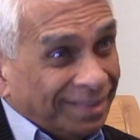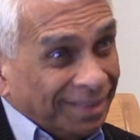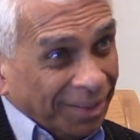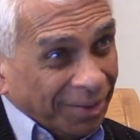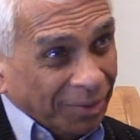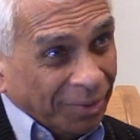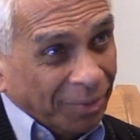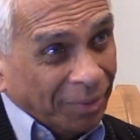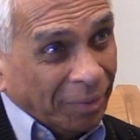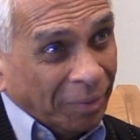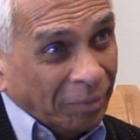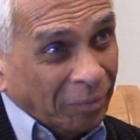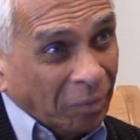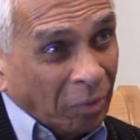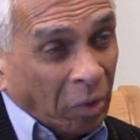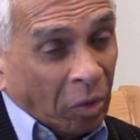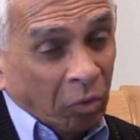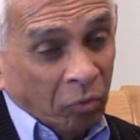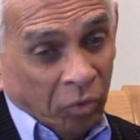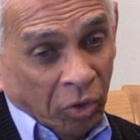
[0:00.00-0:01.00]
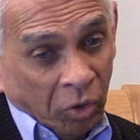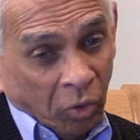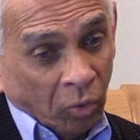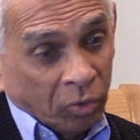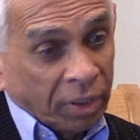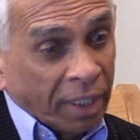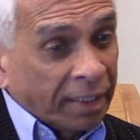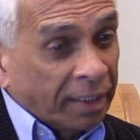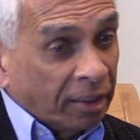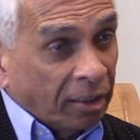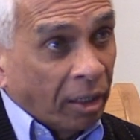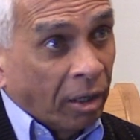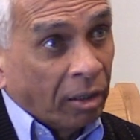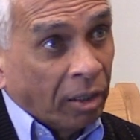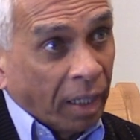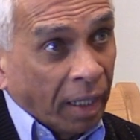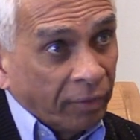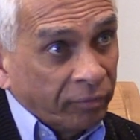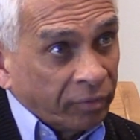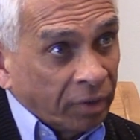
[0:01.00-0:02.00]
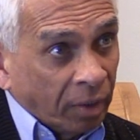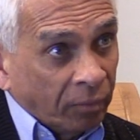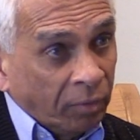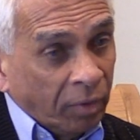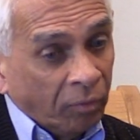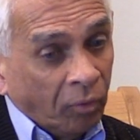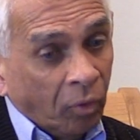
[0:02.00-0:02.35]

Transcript: and we know that in our lifetime.